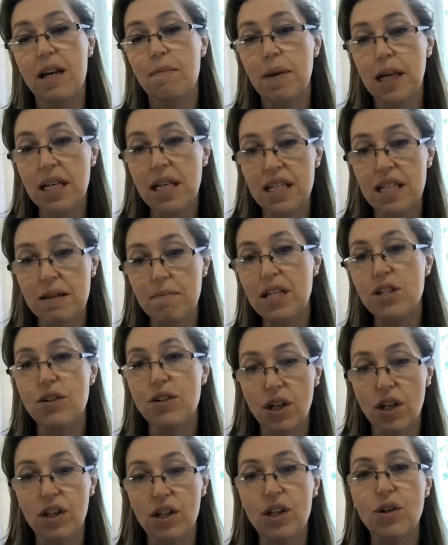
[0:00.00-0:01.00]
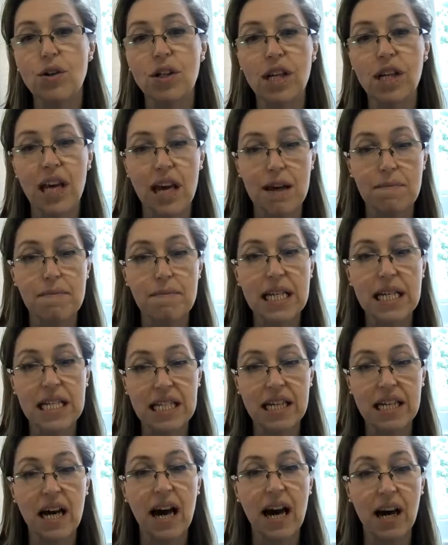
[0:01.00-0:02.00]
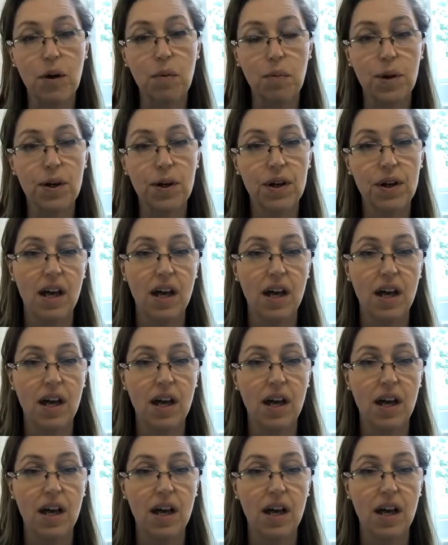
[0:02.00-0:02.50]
because it means you can get immediate help